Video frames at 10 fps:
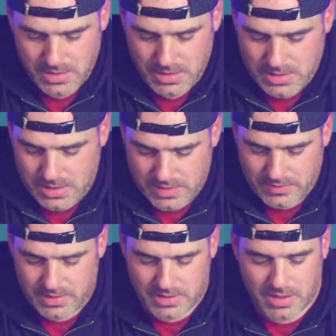and
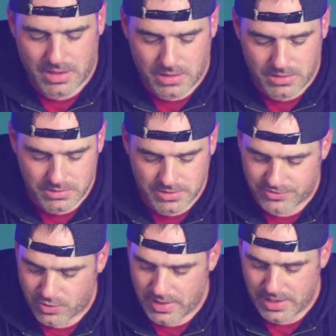then let's
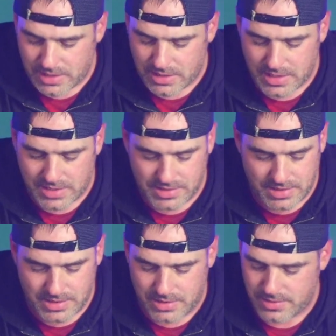go ahead and connect
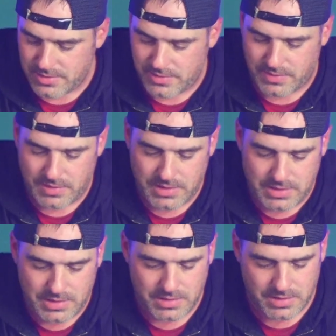in
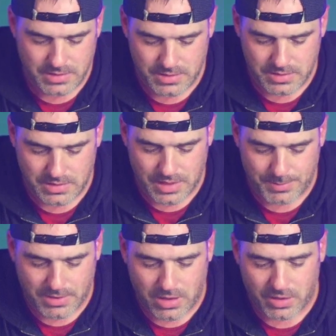I'm gonna
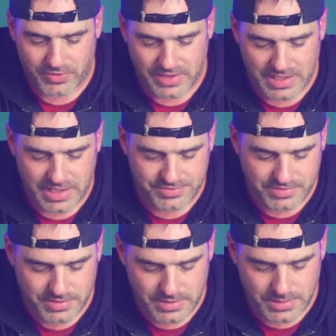call it the guest
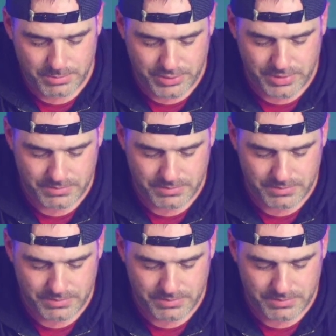input.